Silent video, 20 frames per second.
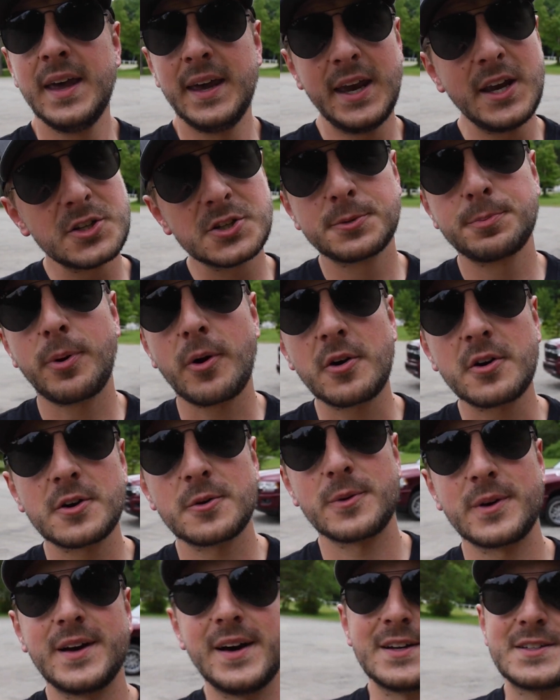He just
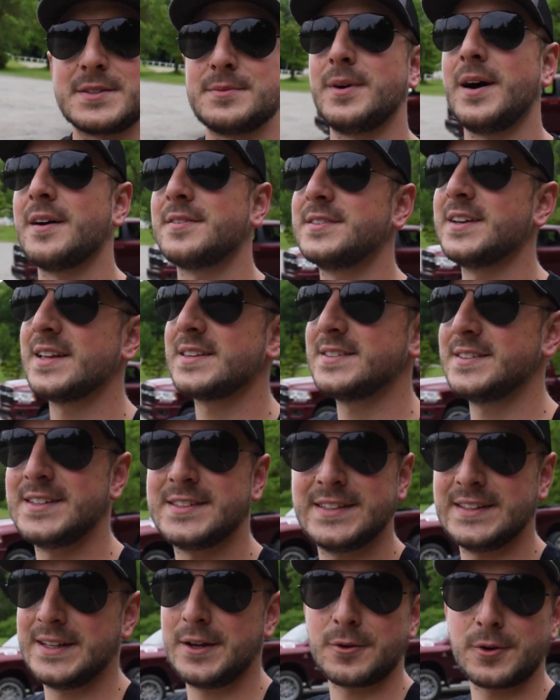partnered with Custom Offsets and he
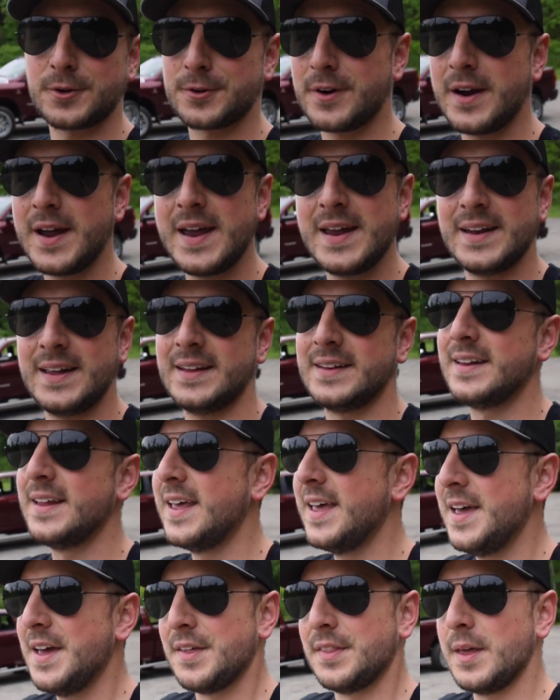said they were great and
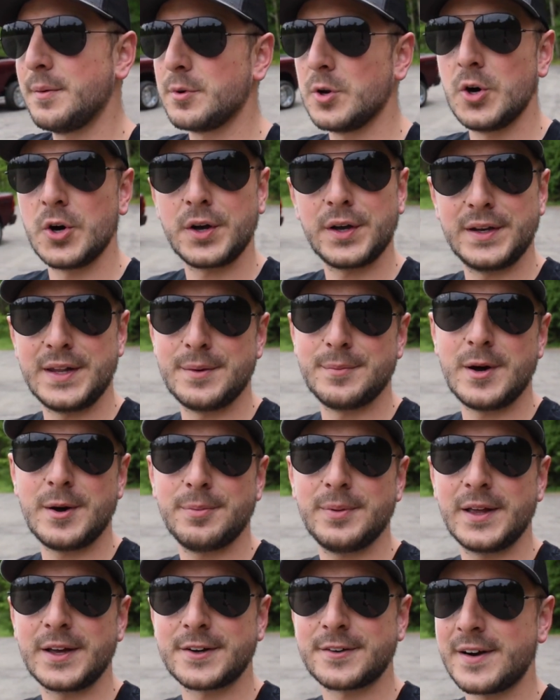they've been hooking him
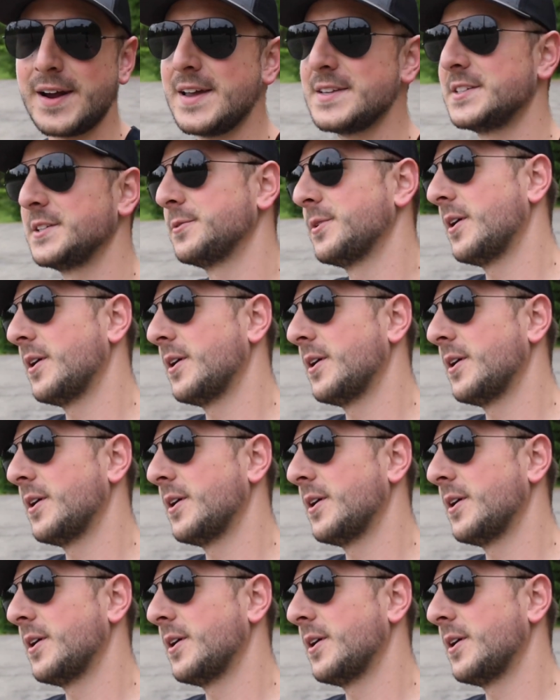up like crazy.